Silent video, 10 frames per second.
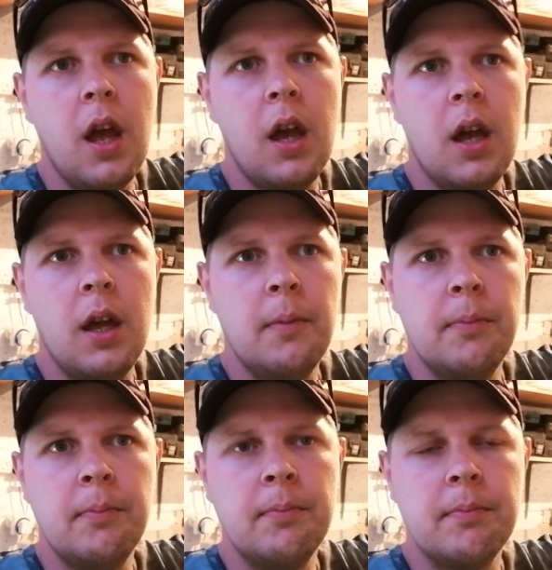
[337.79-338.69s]

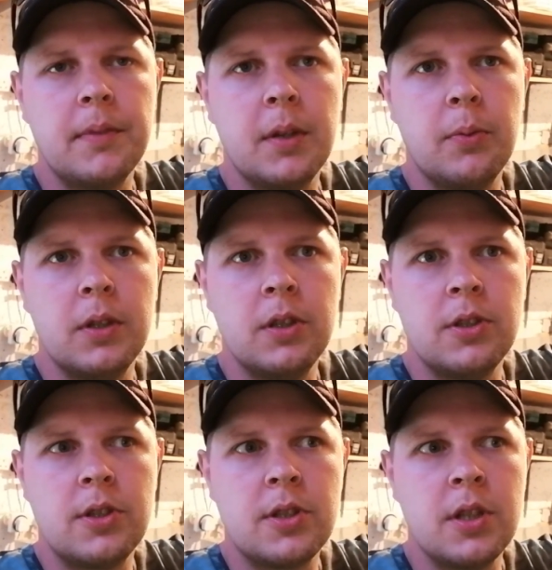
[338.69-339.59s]
there
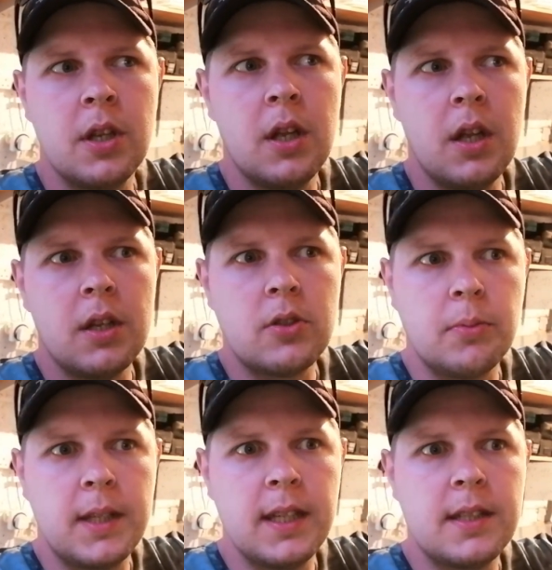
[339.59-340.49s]
was
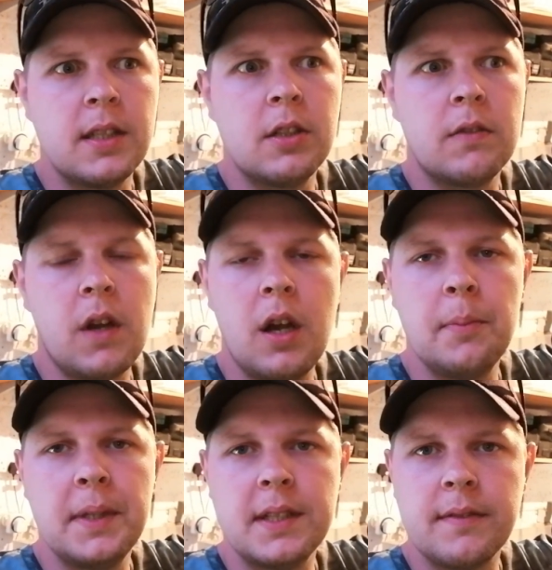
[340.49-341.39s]
some kissing
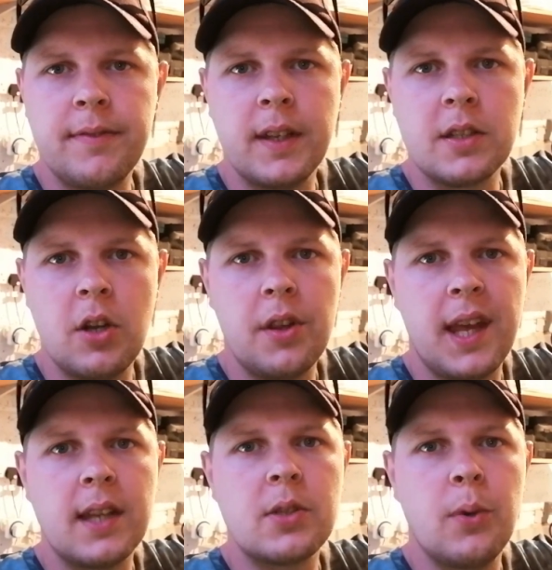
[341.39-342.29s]
gouramis and things like that.